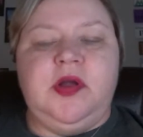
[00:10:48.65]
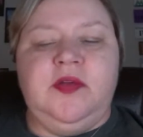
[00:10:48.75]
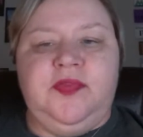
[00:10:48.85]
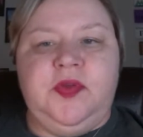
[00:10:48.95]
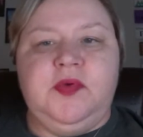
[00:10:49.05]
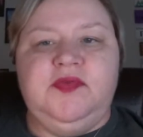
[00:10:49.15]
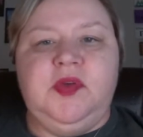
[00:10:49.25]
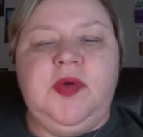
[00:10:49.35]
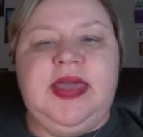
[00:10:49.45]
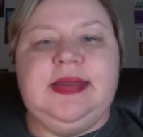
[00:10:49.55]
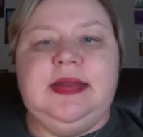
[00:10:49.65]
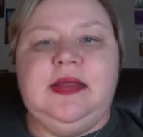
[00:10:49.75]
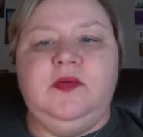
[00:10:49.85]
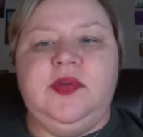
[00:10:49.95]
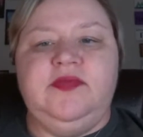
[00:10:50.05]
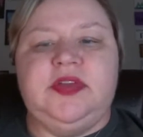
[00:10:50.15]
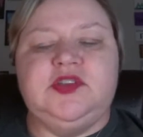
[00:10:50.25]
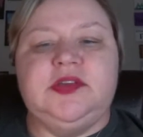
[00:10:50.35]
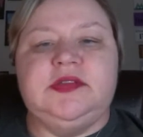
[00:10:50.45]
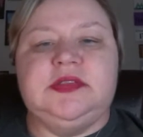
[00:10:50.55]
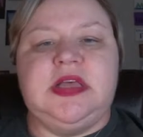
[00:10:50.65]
A few of you handed in revisions,